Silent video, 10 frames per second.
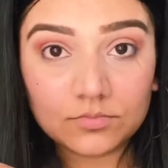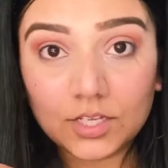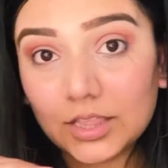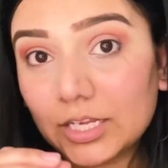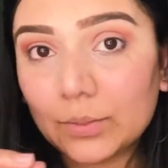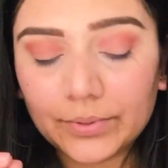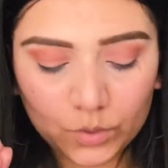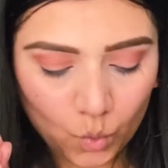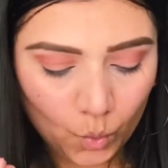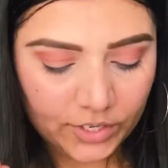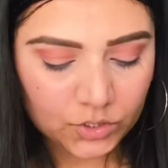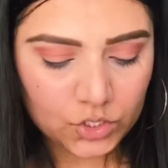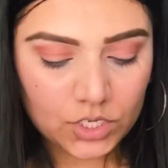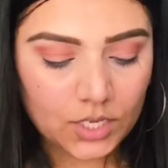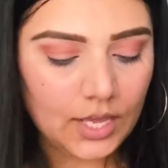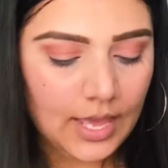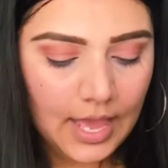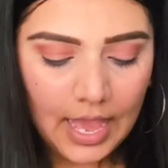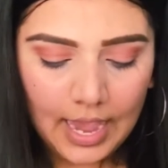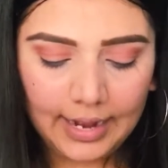a little bit orangey,
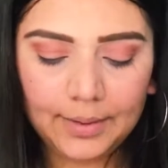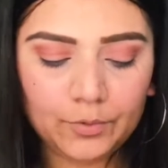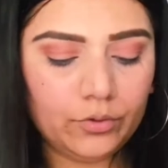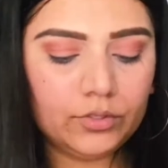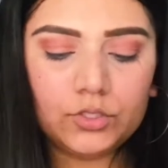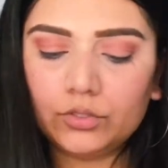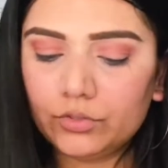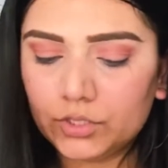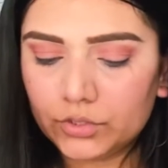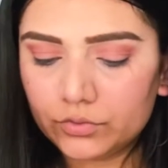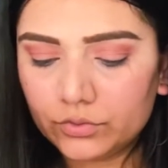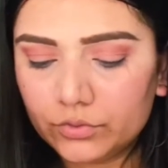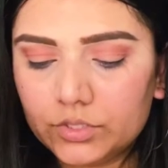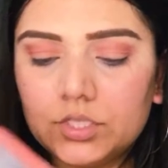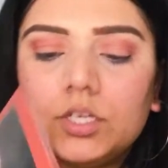I am going to use